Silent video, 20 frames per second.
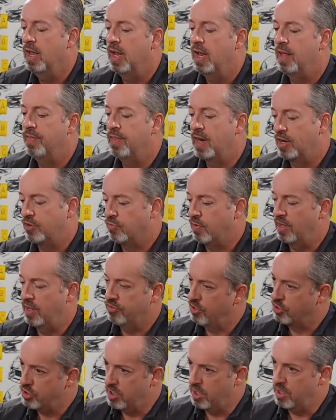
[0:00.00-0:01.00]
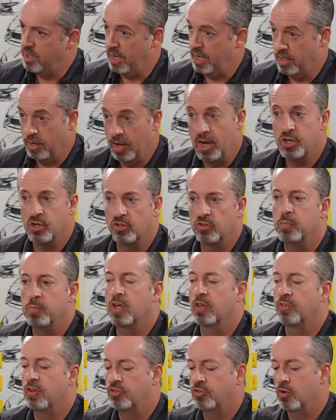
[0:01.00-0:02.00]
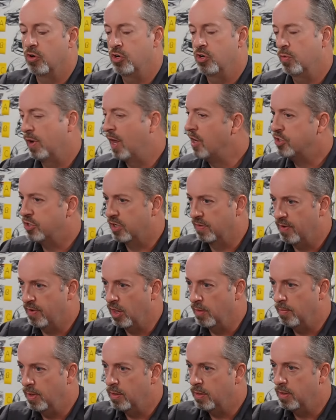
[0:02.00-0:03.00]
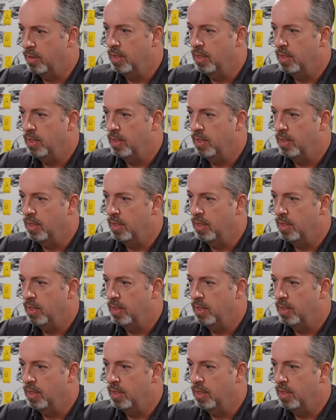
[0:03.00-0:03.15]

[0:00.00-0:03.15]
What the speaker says: And then I transitioned into engines because I started doing engine development.